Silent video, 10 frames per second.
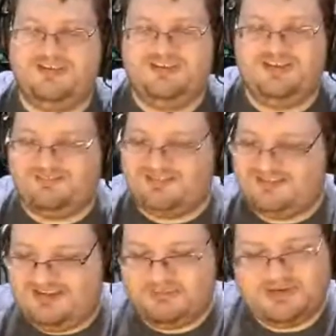I'm like,
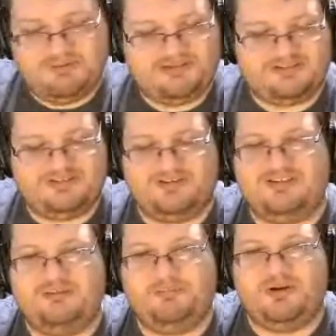damn it, I'm gonna have to start
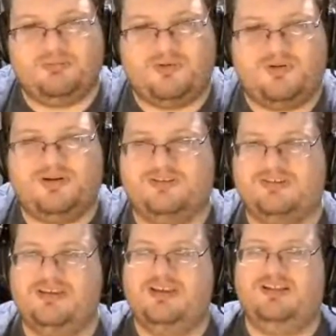tipping her more because
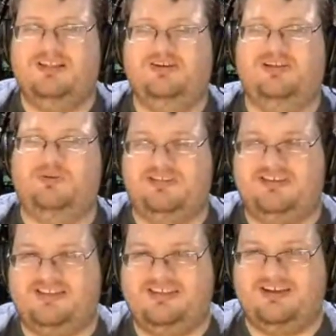literally we sat
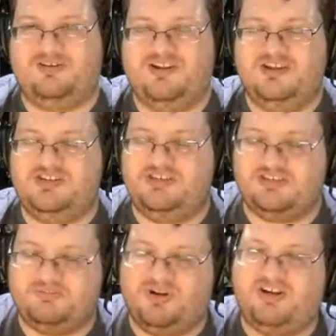down. She just
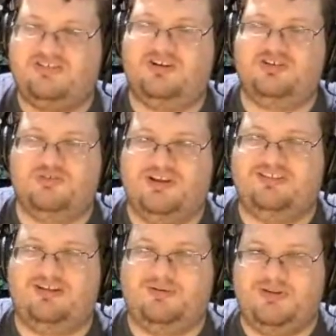brought us our drinks that
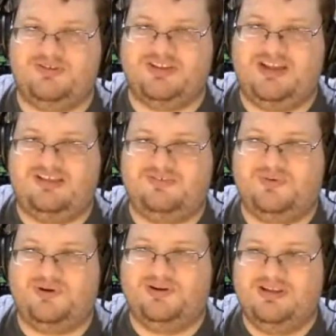we usually ask
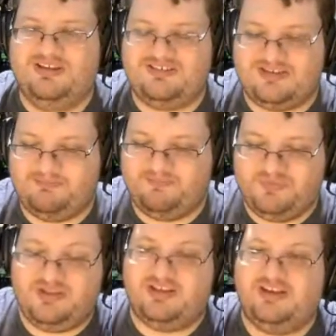for. She's like, "You
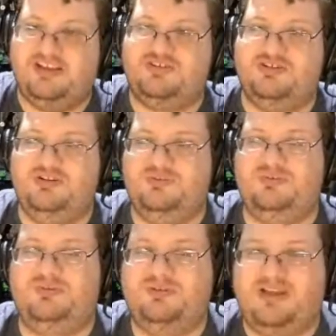gonna get your
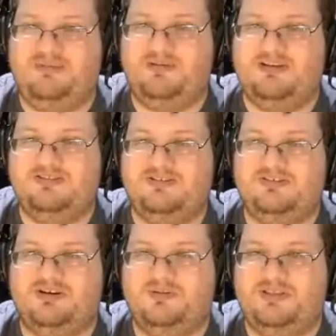usual appetizer to start
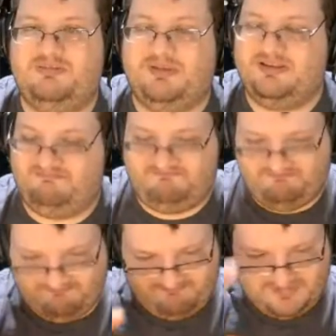with?"
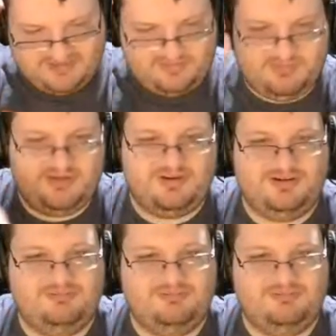Yes, we are.